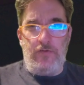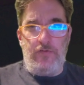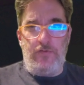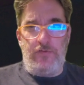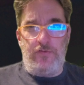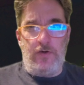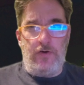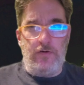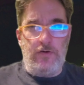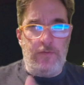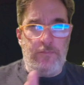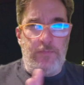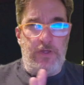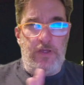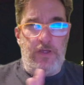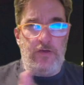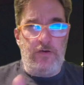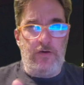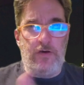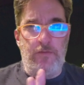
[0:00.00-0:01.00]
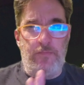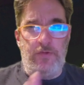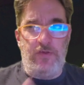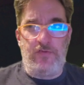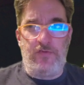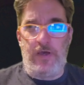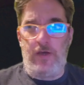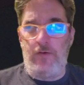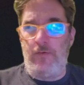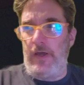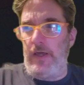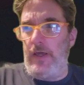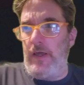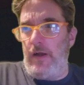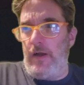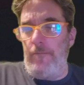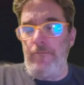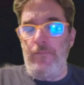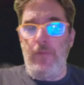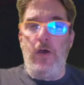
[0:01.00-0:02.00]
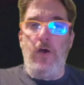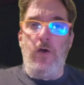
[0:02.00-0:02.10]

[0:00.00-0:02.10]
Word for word: So let me, let me segue here.